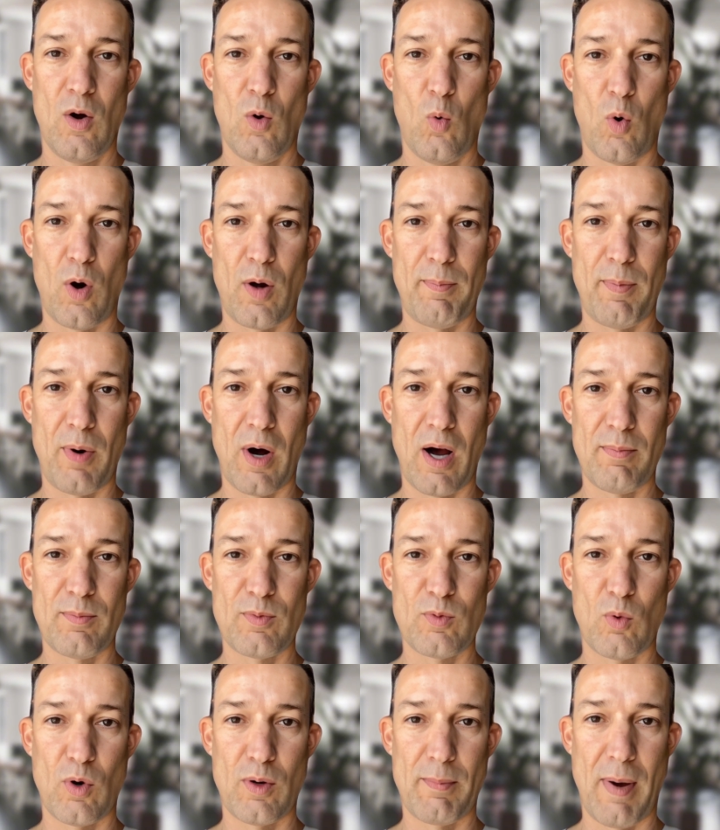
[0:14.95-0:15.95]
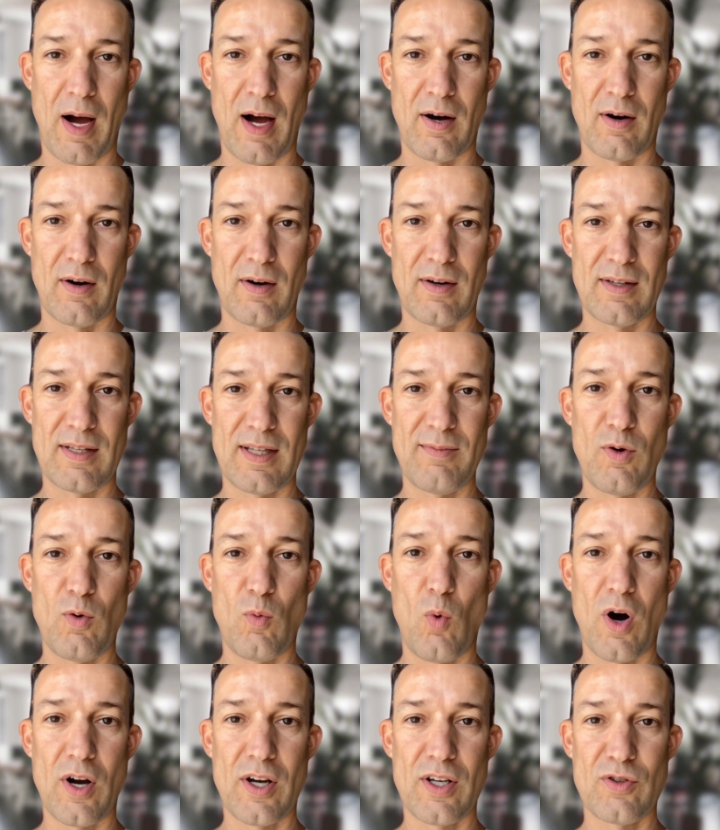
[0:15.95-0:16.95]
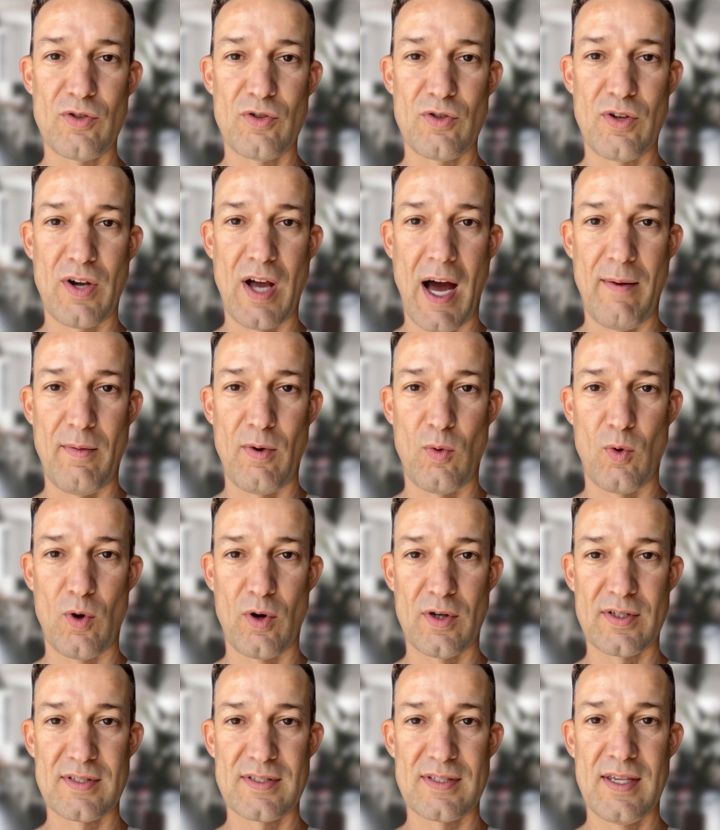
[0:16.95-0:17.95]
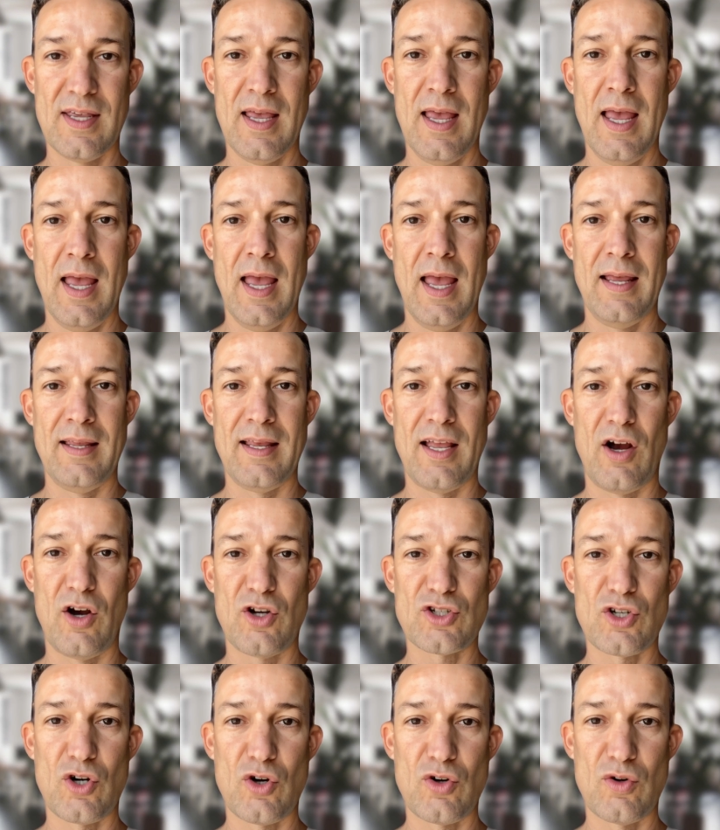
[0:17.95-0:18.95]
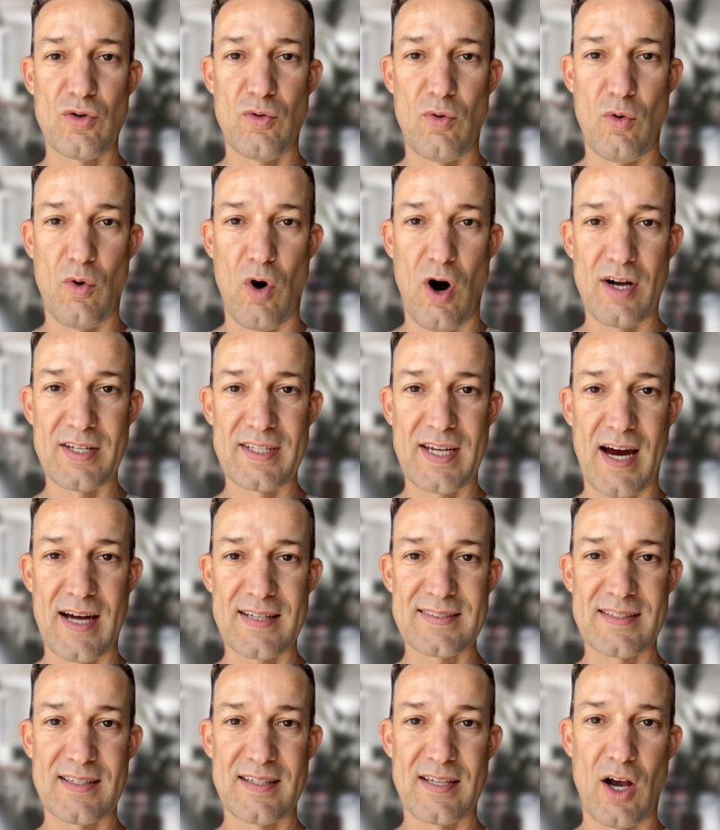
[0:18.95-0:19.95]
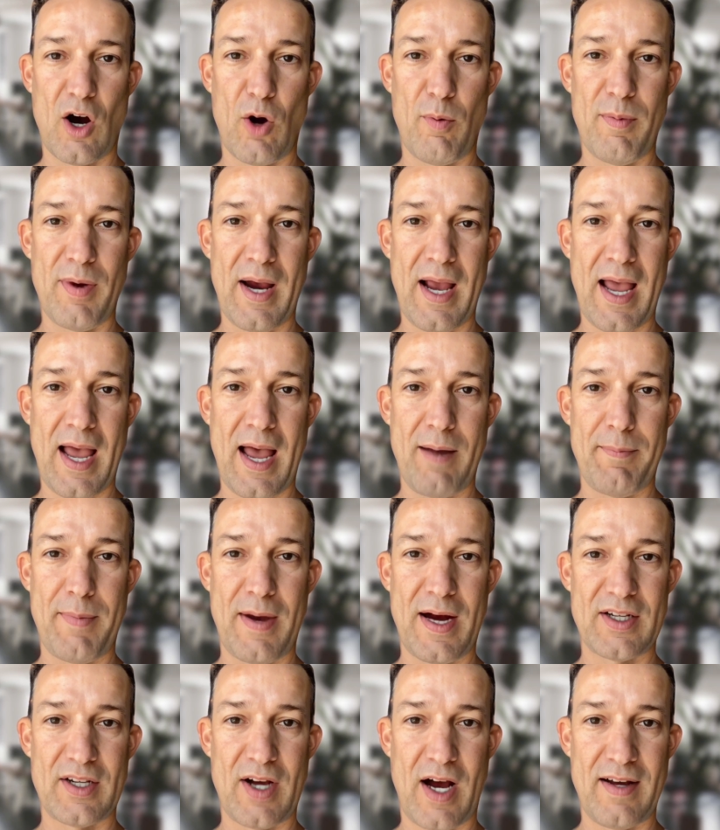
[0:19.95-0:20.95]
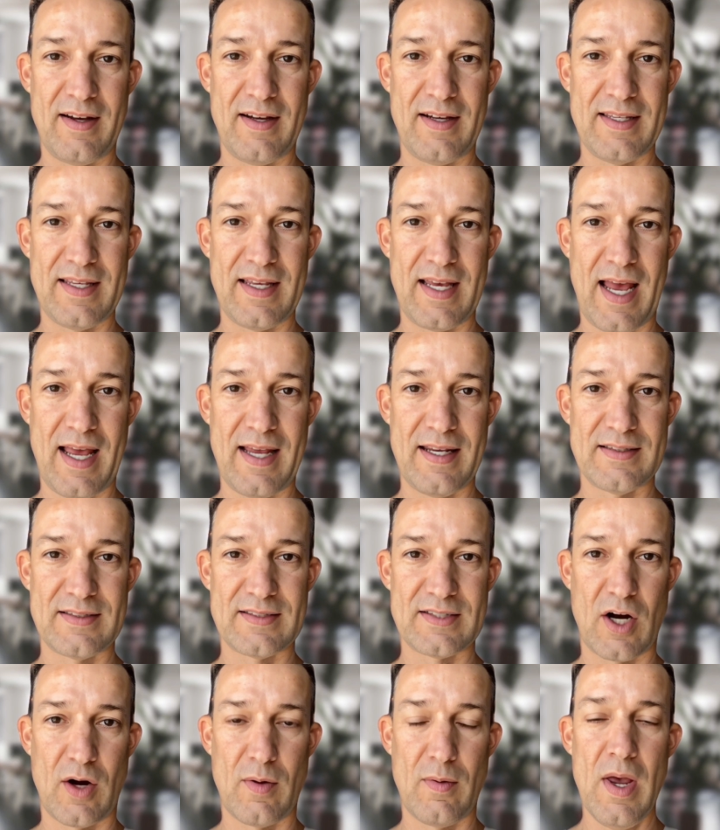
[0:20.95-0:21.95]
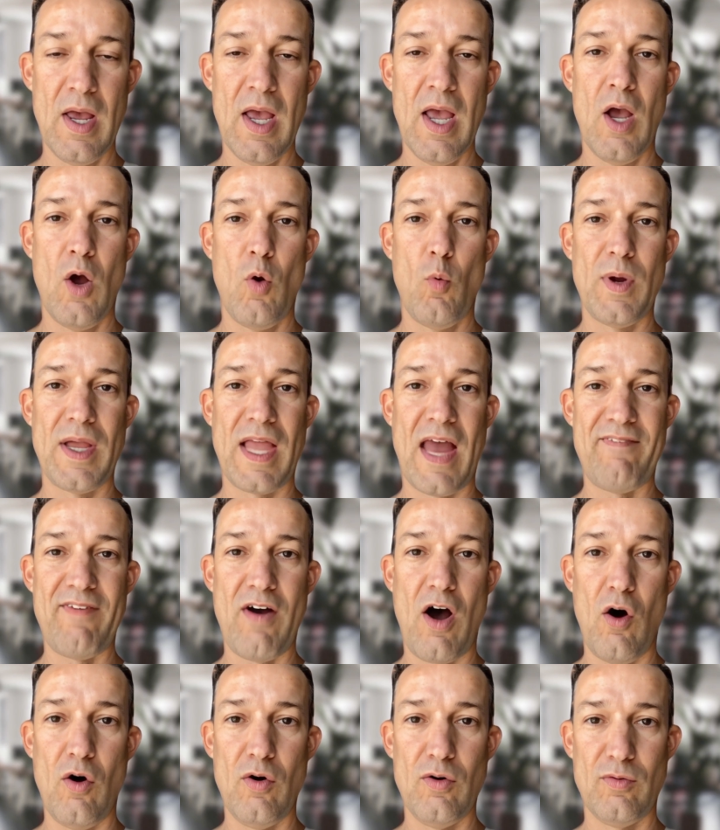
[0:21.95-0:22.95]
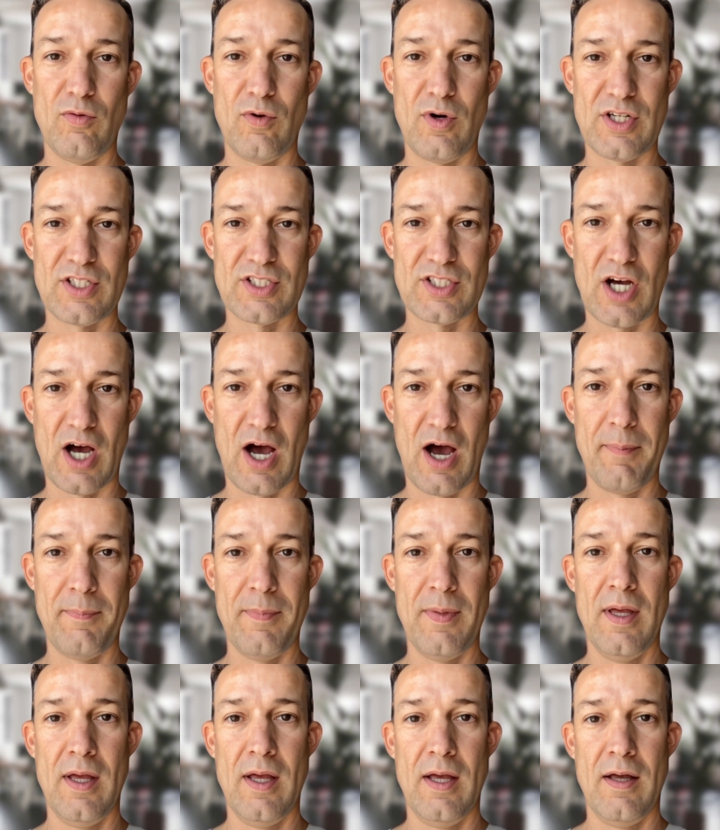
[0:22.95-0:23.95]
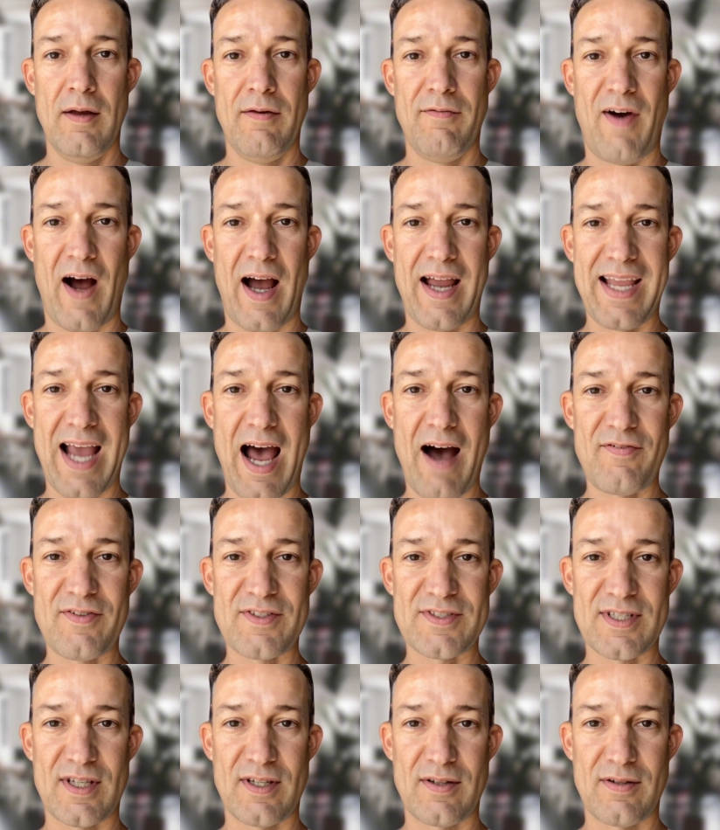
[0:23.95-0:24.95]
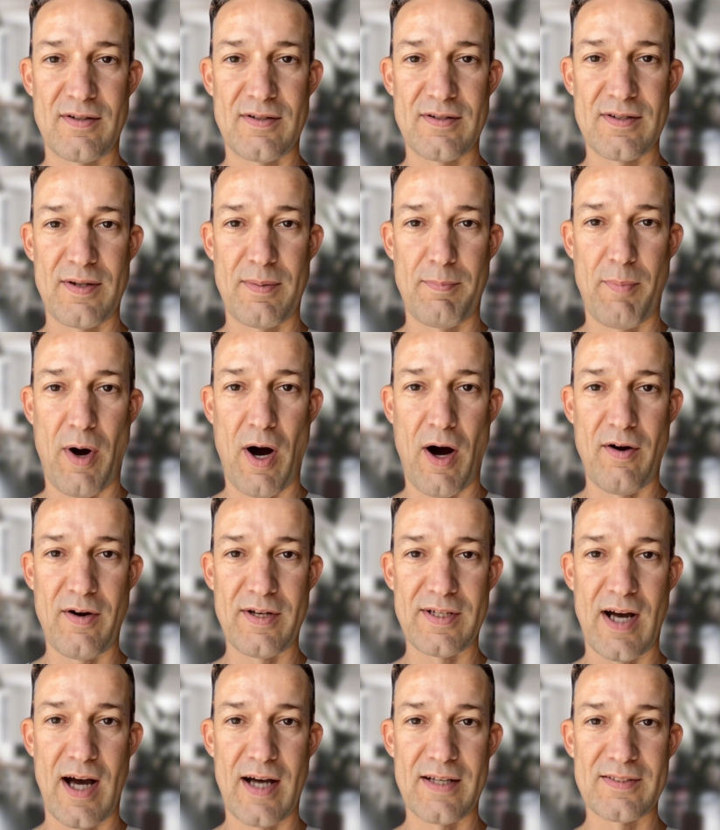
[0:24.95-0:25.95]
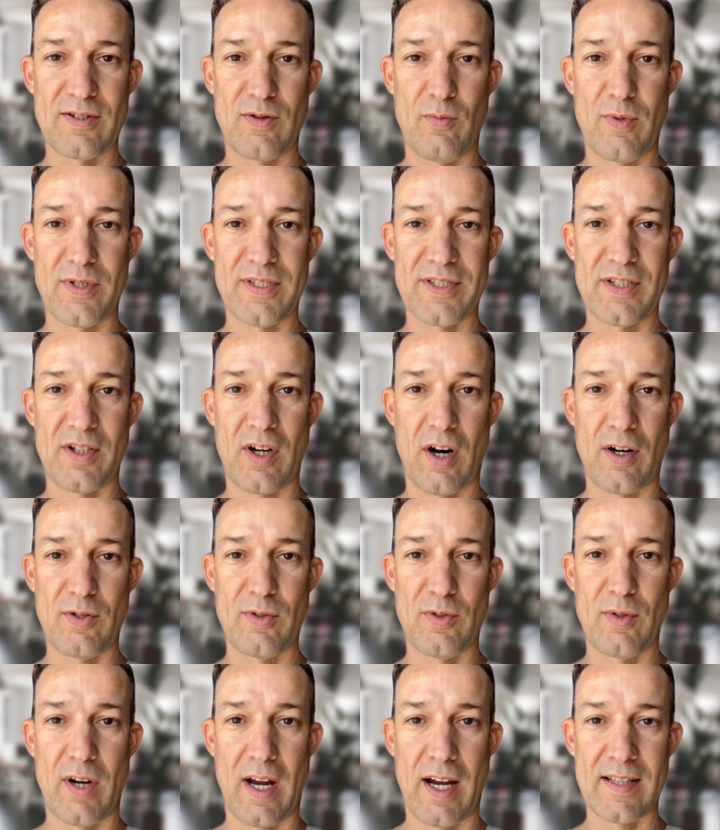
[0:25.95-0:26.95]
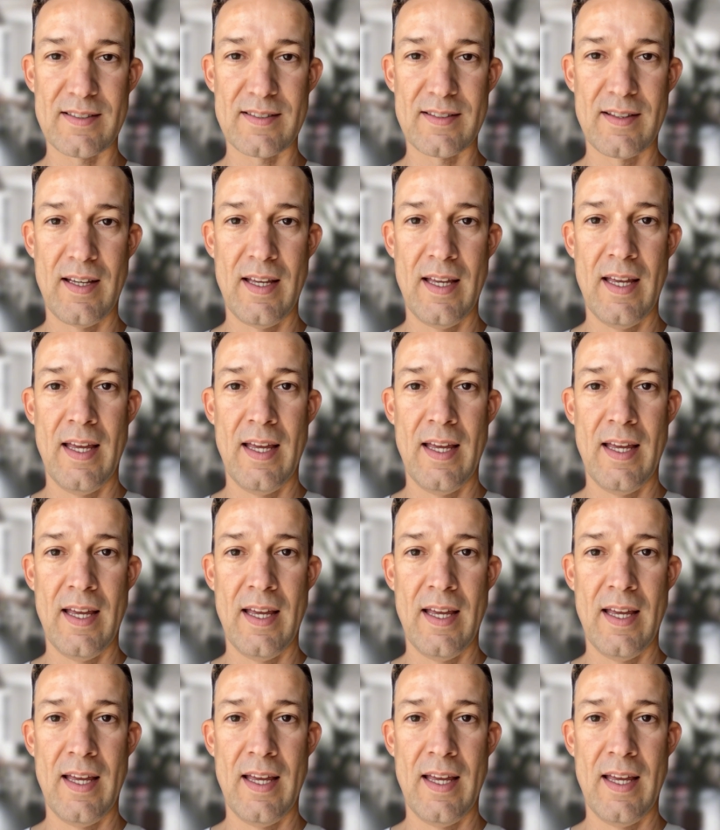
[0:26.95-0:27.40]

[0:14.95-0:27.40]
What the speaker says: One prompt, one model. Let me walk you through how it works, and then I'll show you a raw test in the OpenAI Playground at the end. So we gave O3 a job: find alpha signals and prioritize who we should talk to next.